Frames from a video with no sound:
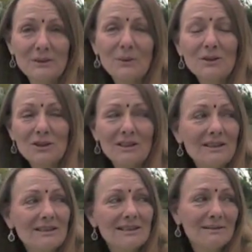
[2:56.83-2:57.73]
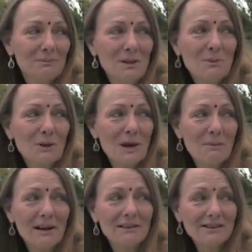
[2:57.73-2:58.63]
is watching these people come
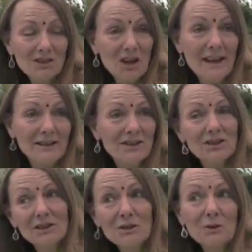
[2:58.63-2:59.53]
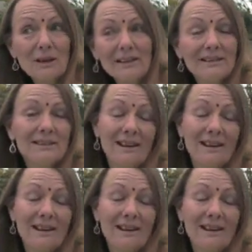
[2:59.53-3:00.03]
out and be changed in 2 days'